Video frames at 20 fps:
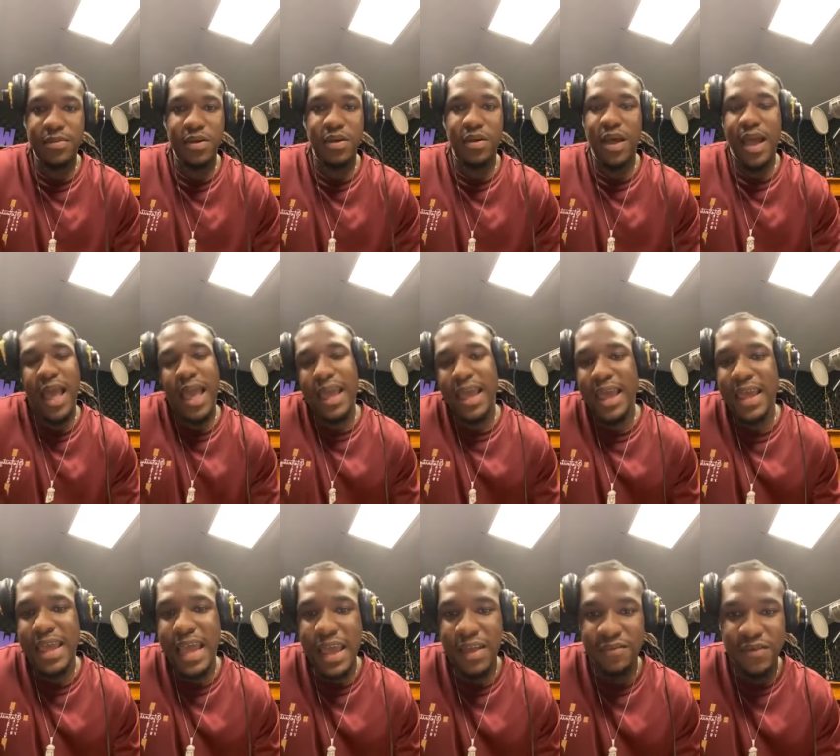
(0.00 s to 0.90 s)
You know, I, I
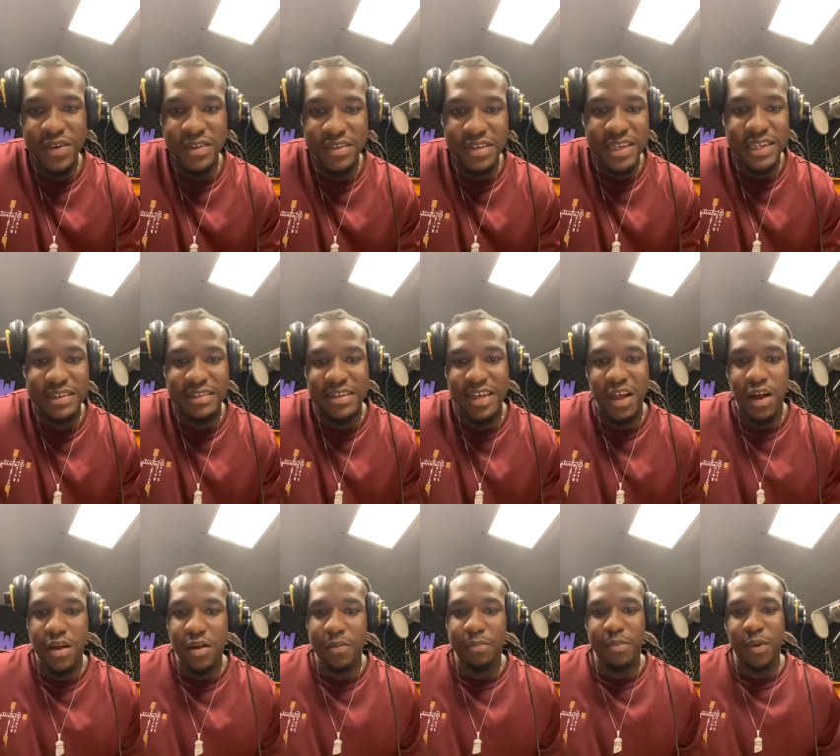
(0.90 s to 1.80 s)
ain't finna sit here and tell
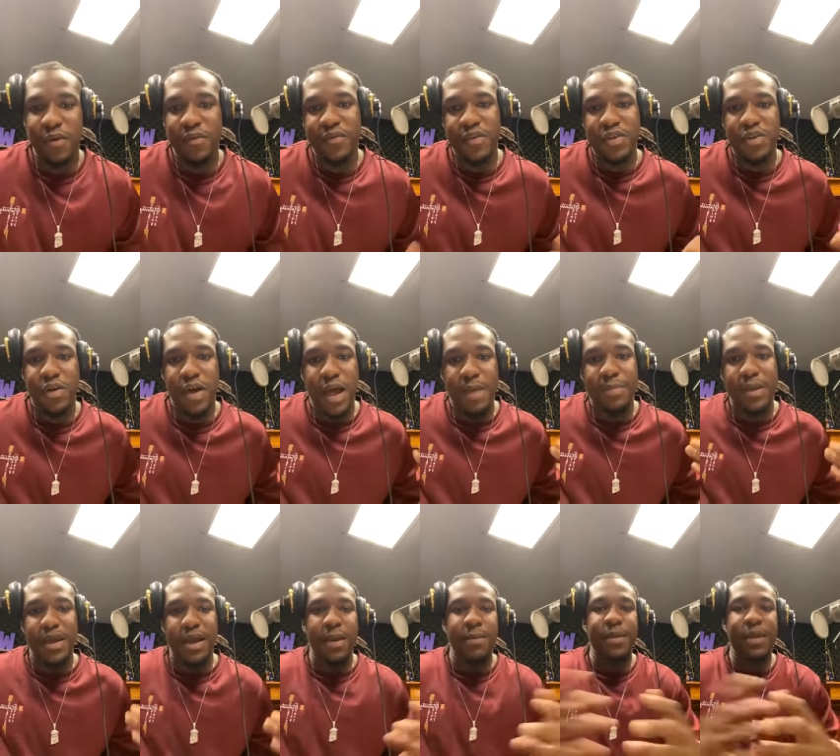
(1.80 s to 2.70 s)
y'all I'm perfect. You know, I
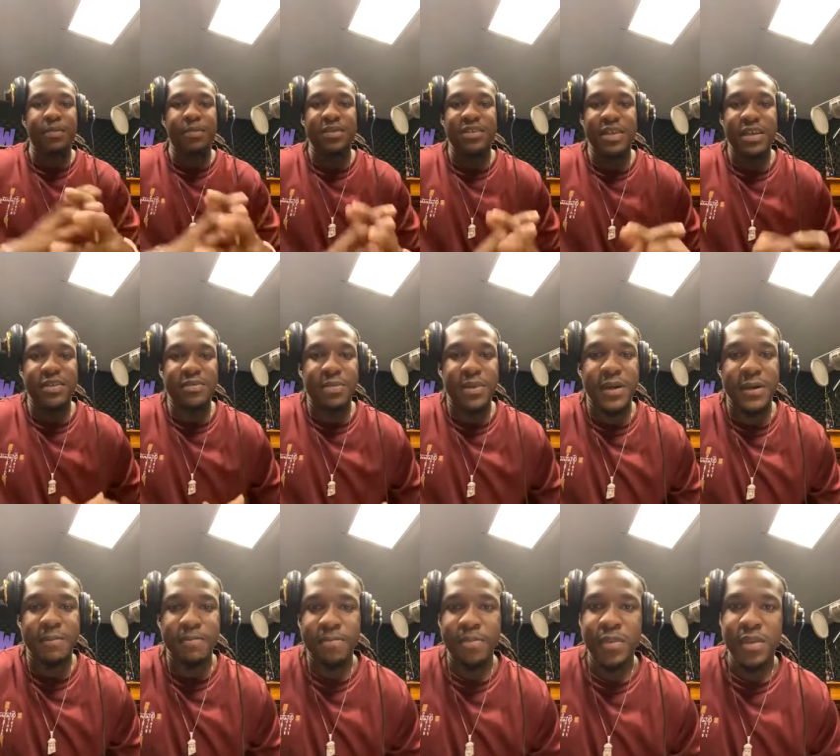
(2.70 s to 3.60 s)
make, I make mistakes,
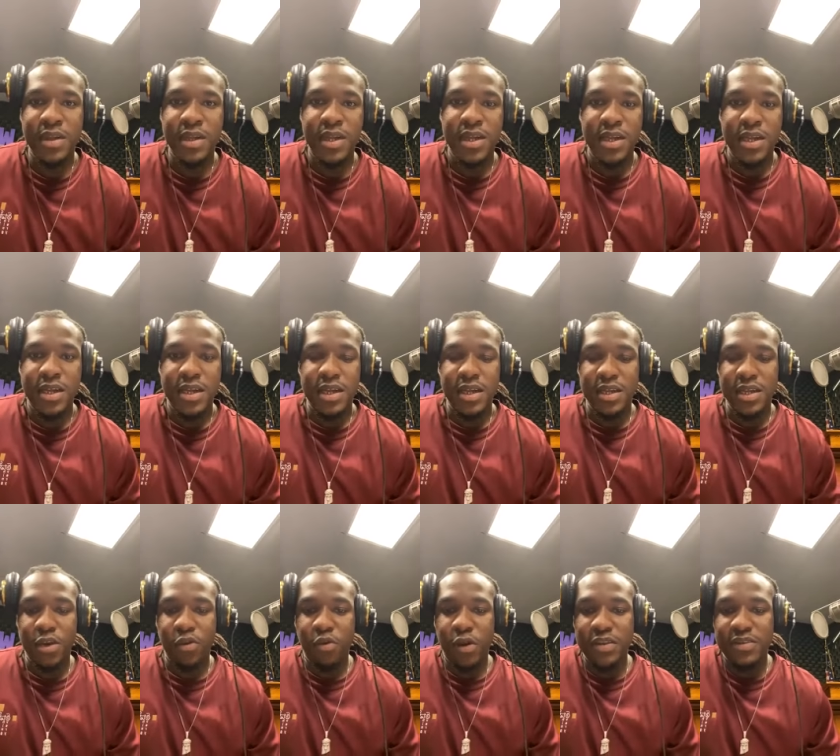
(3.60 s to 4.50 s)
but
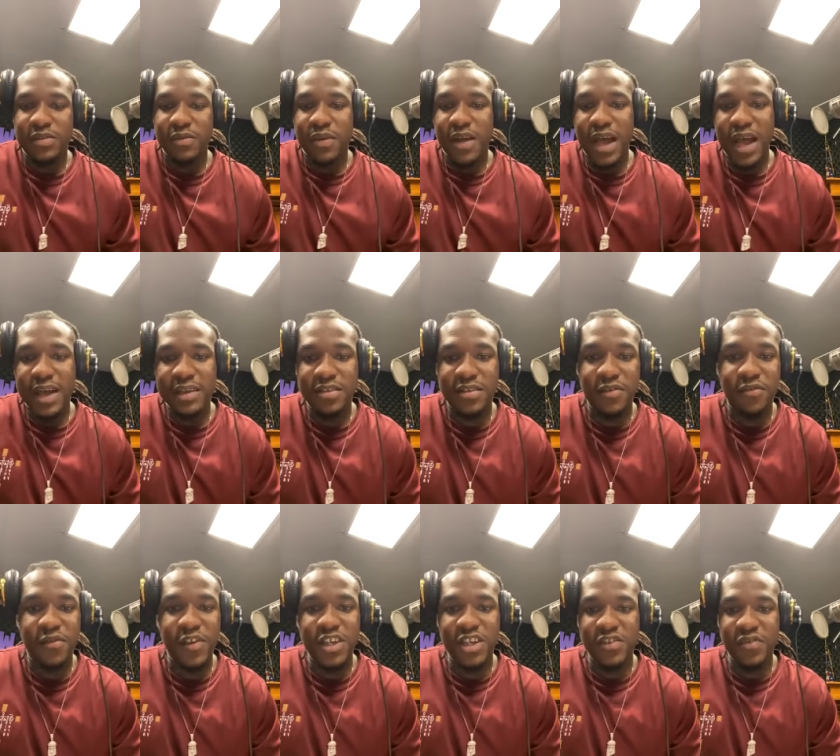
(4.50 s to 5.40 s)
the grace of God is
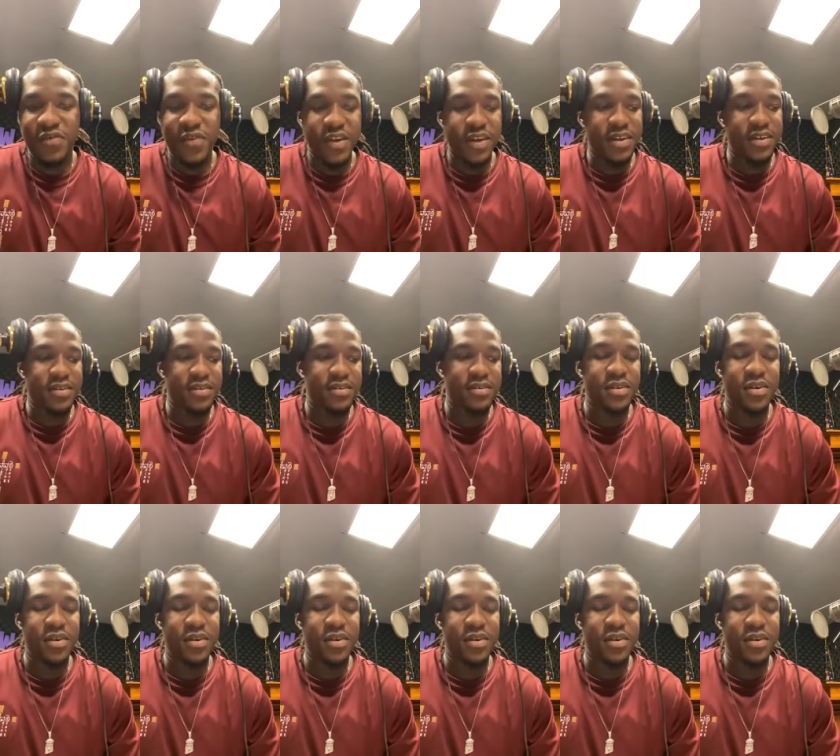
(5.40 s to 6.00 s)
sufficient for us.